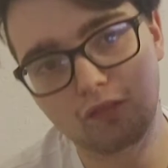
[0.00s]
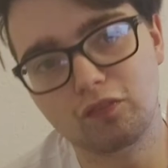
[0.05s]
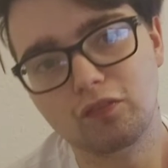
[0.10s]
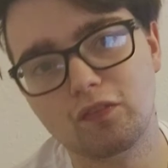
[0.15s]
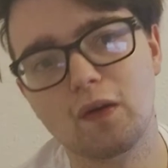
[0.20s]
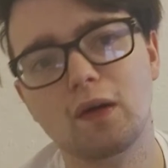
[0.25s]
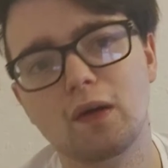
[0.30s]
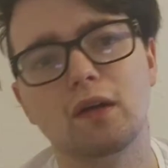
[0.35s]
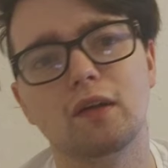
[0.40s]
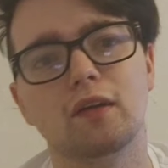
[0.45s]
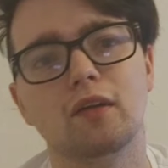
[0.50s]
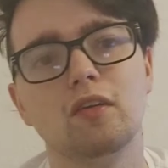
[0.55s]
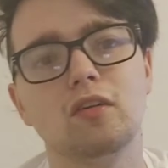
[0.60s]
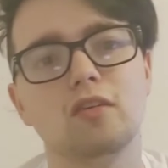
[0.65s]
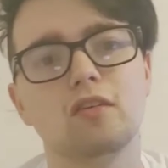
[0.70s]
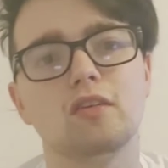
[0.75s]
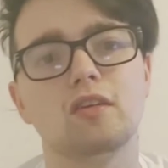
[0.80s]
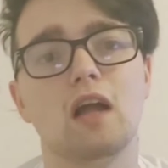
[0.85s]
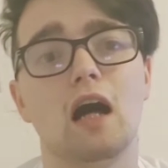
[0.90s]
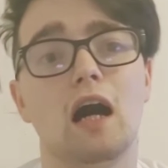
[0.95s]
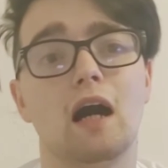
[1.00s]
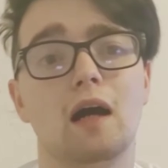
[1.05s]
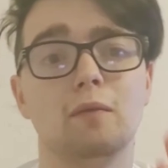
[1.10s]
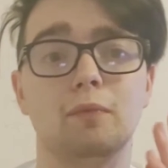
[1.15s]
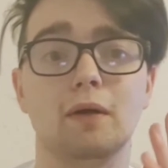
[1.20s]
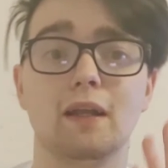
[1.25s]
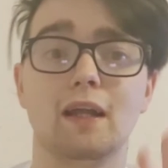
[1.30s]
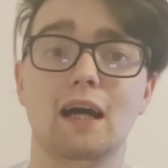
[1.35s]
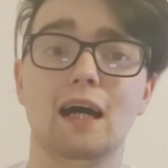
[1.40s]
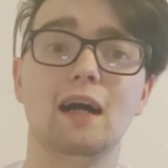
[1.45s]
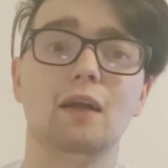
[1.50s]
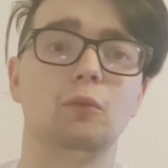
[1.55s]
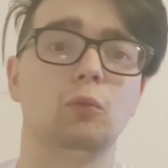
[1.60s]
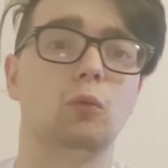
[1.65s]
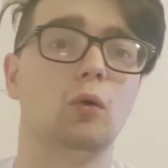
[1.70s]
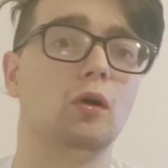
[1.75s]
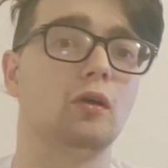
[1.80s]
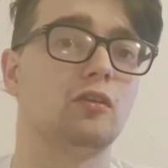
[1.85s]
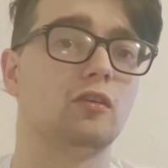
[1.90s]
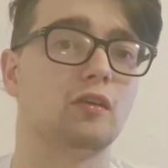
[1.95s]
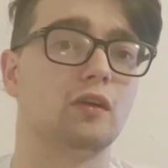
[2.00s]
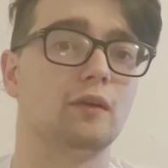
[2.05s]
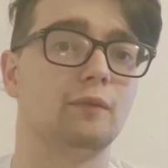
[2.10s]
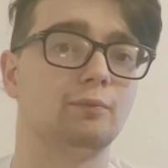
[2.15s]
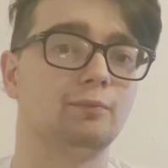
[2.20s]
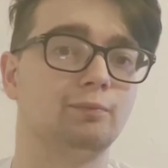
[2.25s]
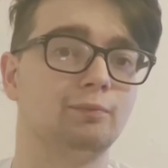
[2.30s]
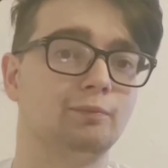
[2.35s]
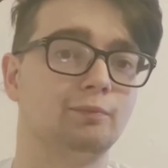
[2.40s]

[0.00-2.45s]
fairness, I better had watched it.